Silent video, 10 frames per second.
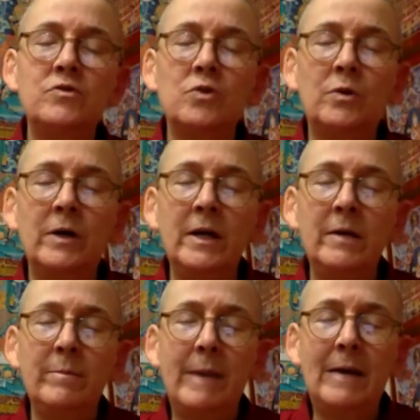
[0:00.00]
joy,
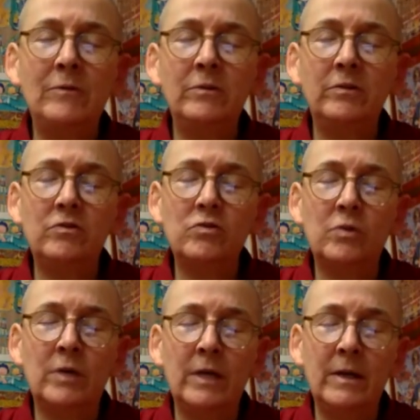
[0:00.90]
boundless
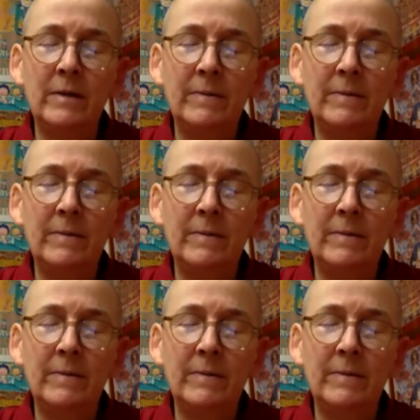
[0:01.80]
joy,